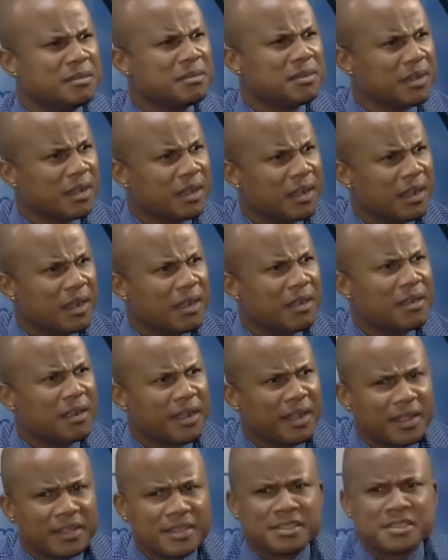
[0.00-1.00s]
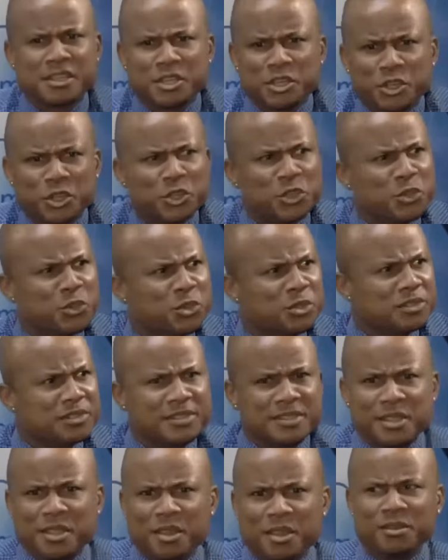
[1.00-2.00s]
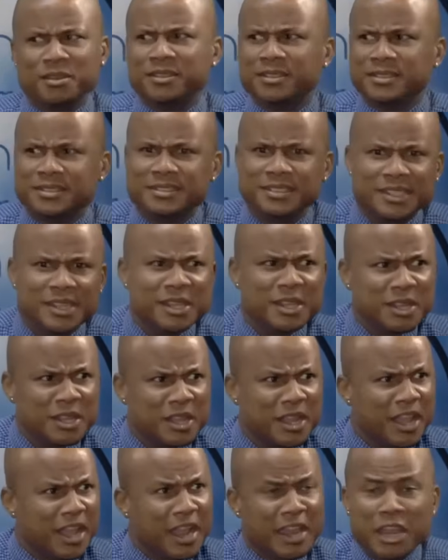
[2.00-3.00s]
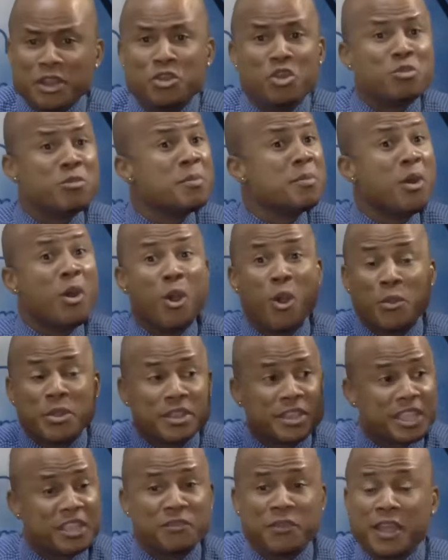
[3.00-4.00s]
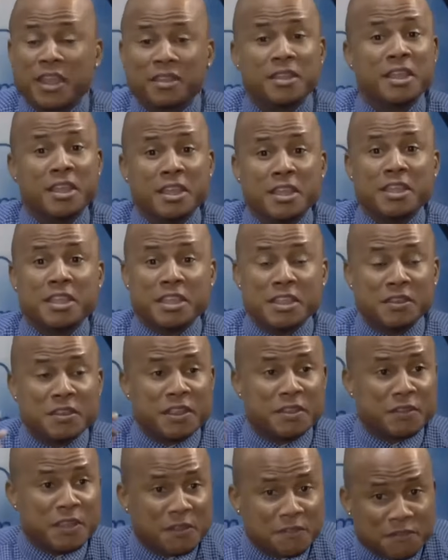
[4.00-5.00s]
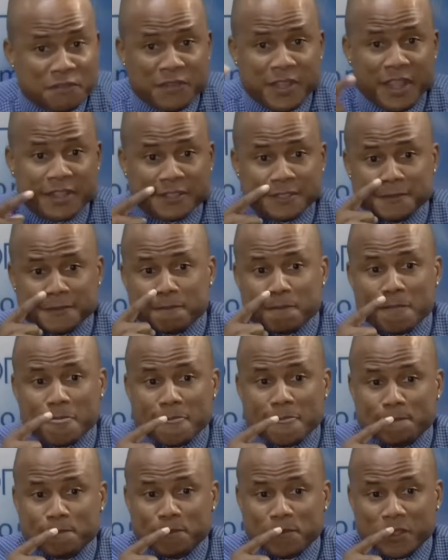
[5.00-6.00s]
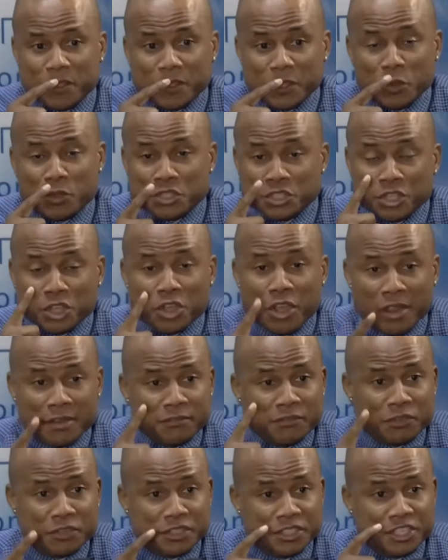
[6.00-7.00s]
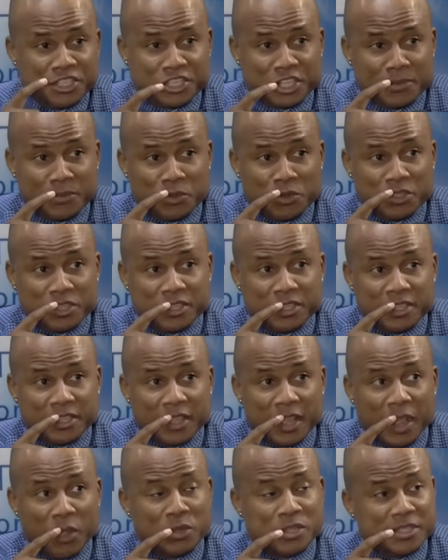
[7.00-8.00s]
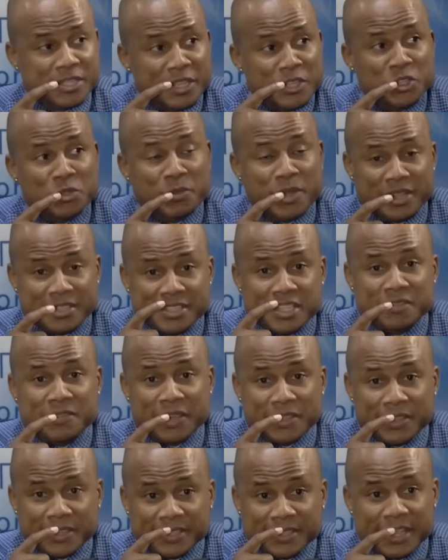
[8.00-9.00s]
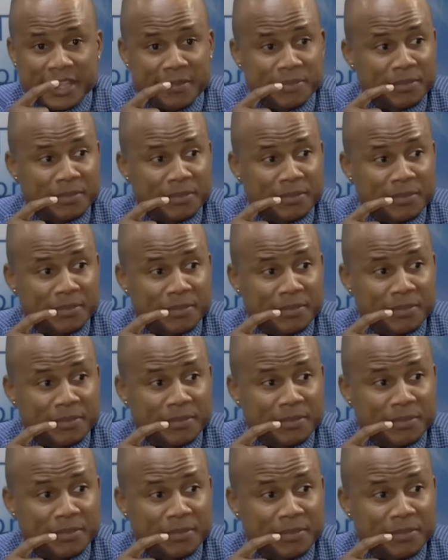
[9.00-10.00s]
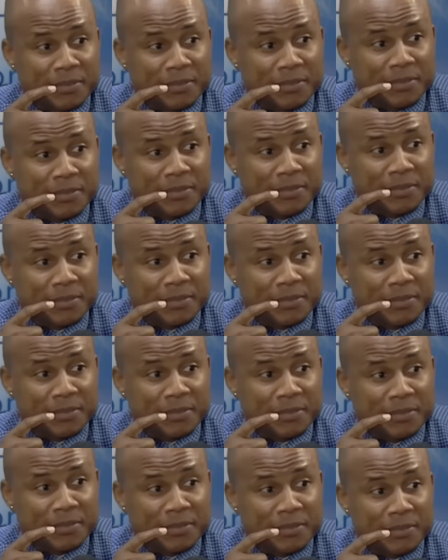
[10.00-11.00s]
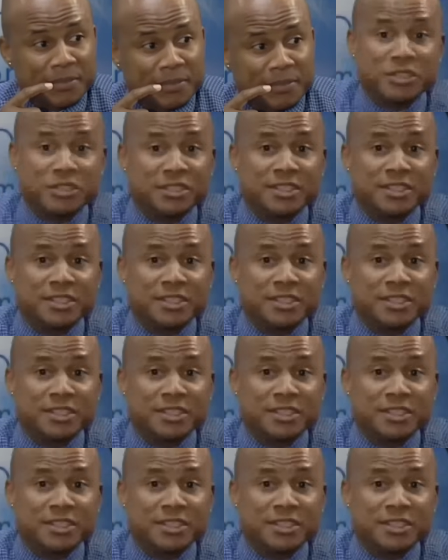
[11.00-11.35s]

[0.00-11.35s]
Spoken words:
all right, as a little youth, And I don't remember how in fact, there was such a confrontation about it. I was saying to myself at the time that, boy, if me didn't know some of my granny would behave, me wouldn't tell